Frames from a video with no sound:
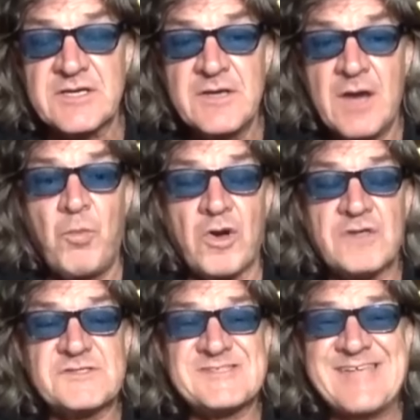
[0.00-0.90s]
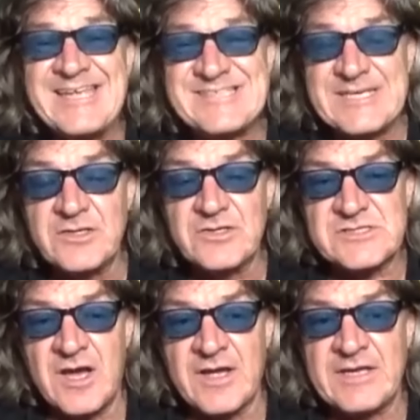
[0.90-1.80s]
and what state he looks
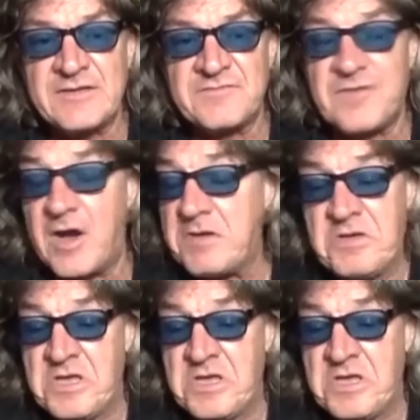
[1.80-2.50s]
like in the fight.